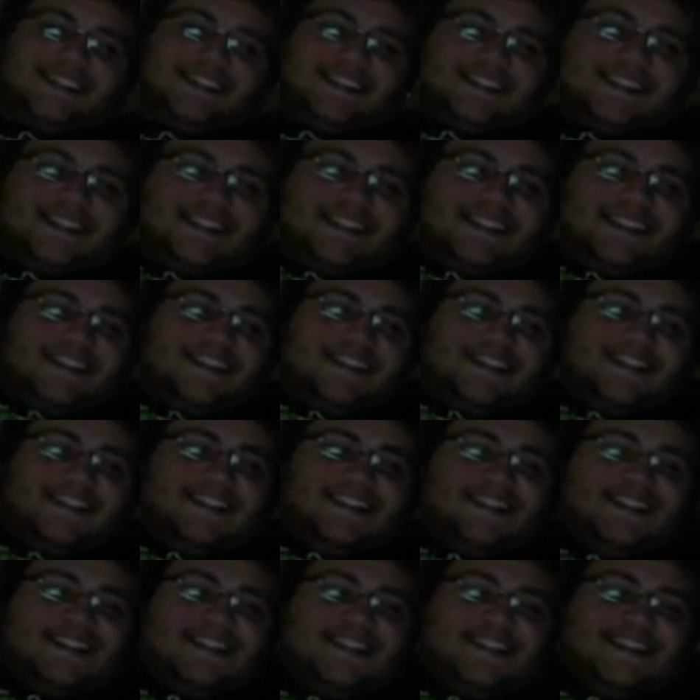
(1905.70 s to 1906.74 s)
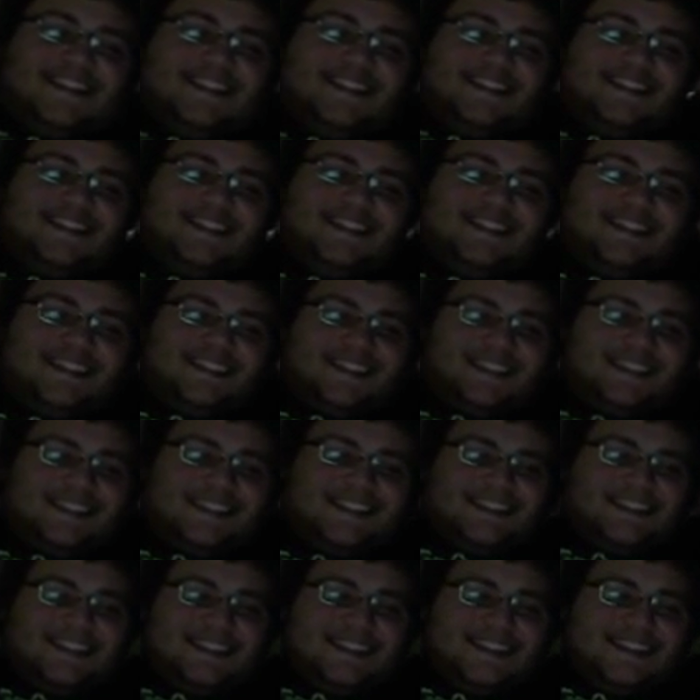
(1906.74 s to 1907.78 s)

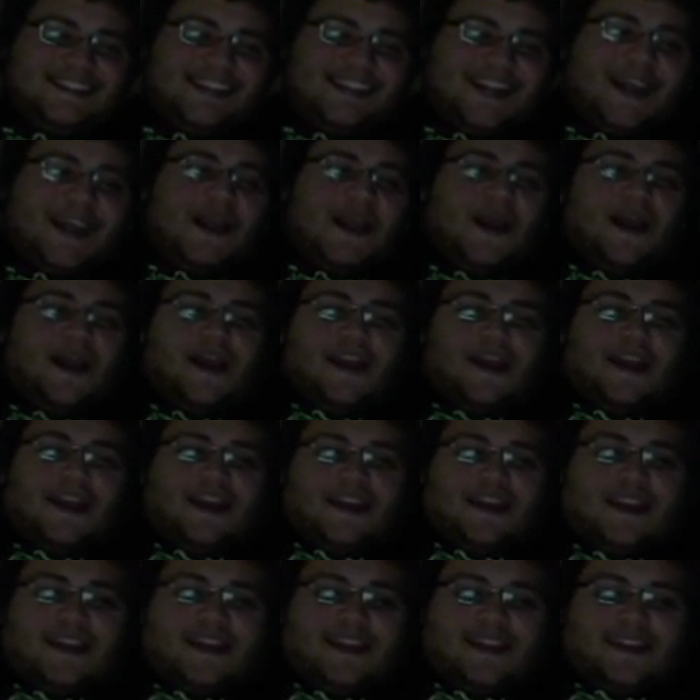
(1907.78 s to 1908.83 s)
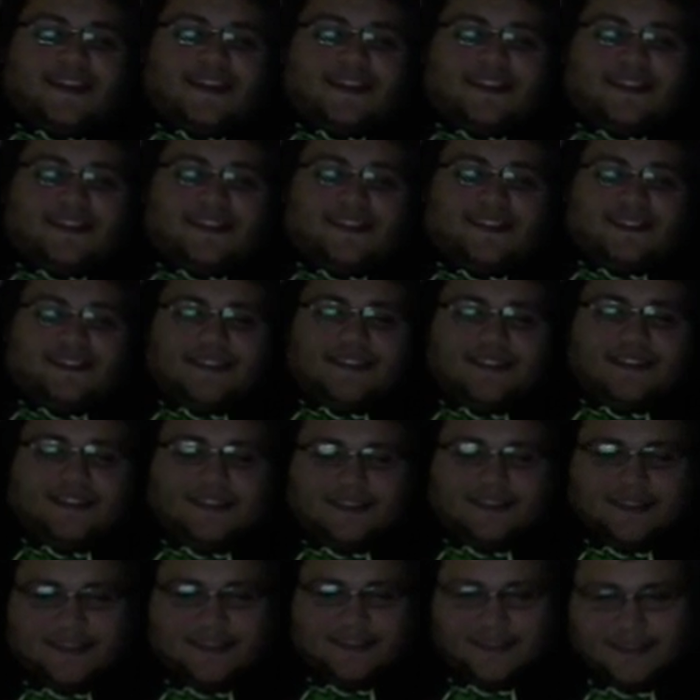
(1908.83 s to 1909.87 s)

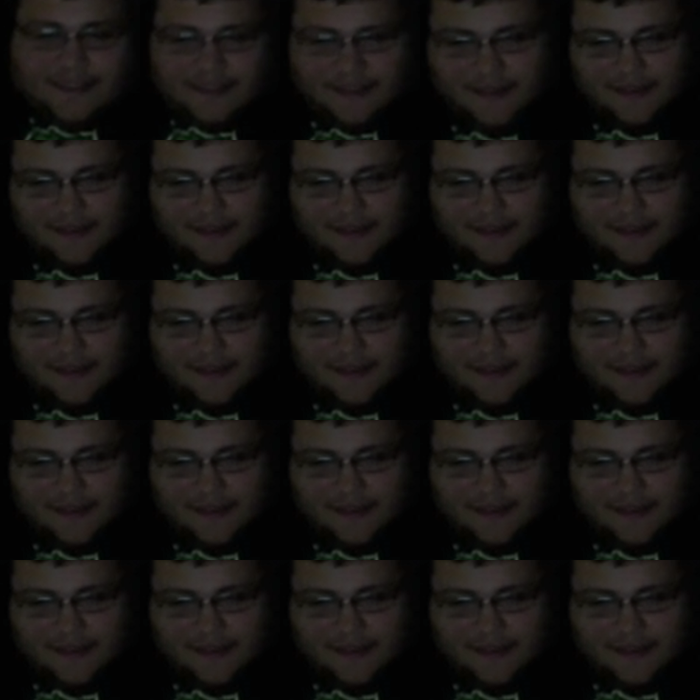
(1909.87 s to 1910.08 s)
(not speaking)